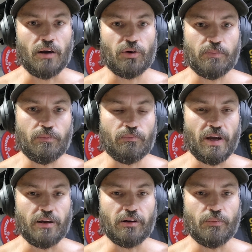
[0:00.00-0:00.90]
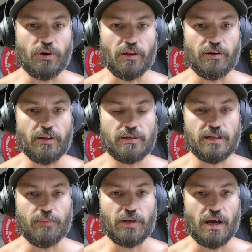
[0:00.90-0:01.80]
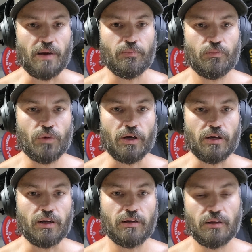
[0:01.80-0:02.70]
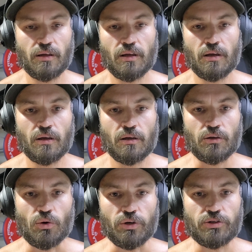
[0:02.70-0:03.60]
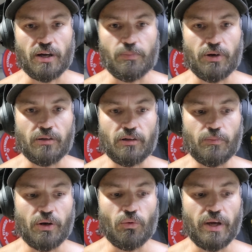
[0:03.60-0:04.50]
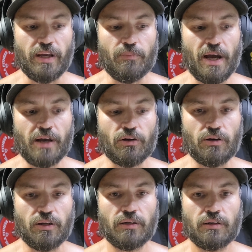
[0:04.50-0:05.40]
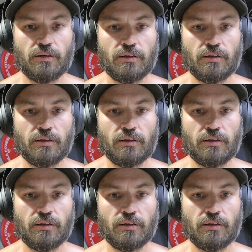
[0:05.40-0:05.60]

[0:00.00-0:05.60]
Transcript: with my younger brother at the same time. We're going to go and try to put a little bit of weight back on.